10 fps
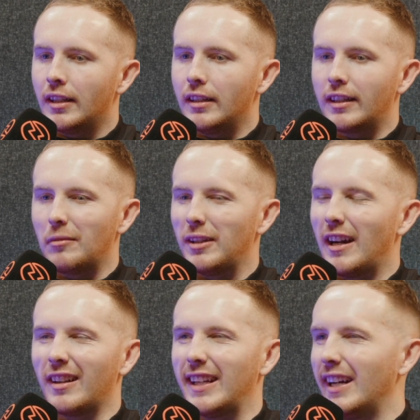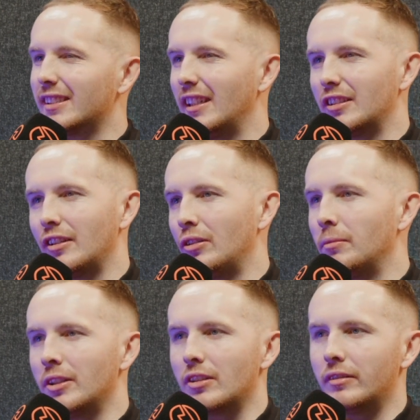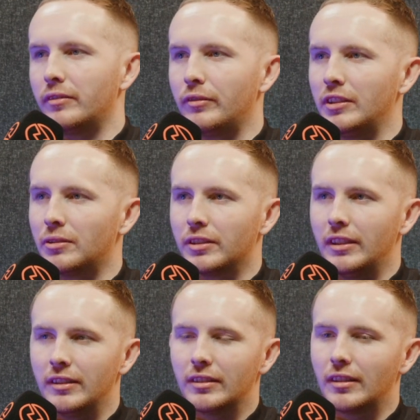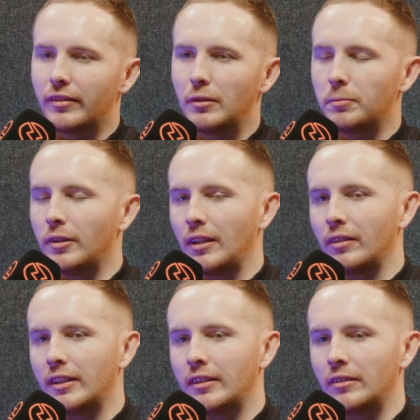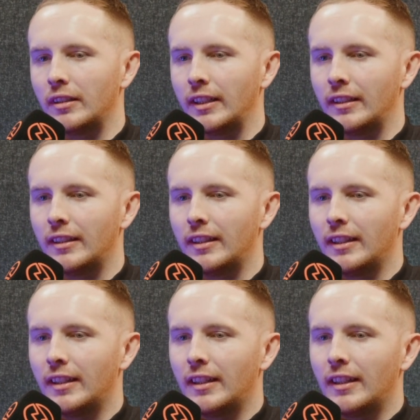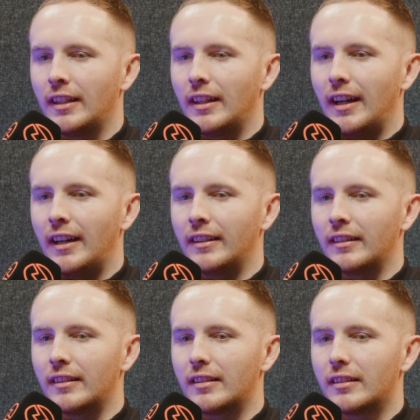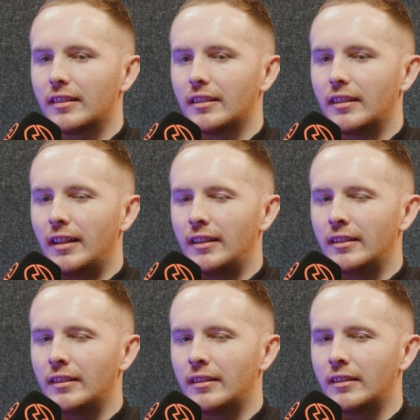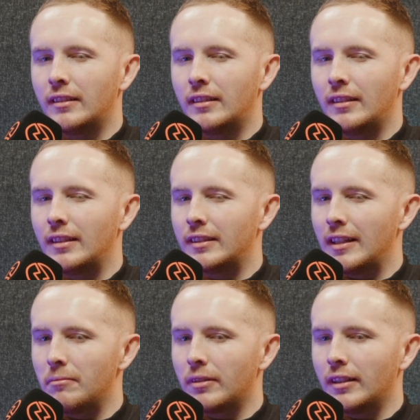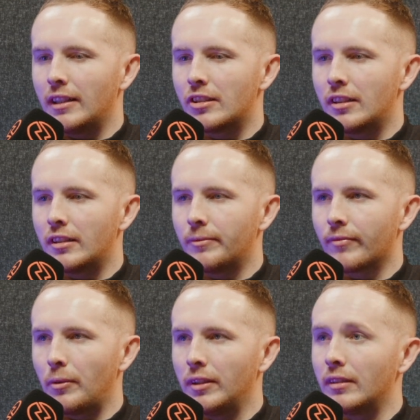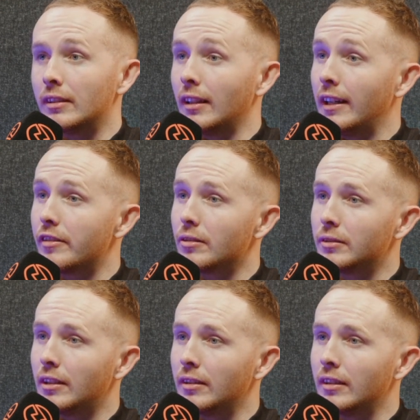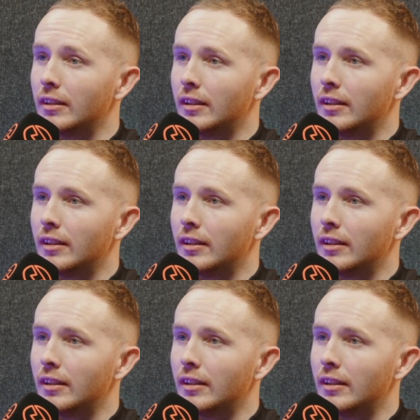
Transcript: He gave me early access to a whole bunch of resources and stuff that he was putting out later down the line. And in December last year, I went to his live show down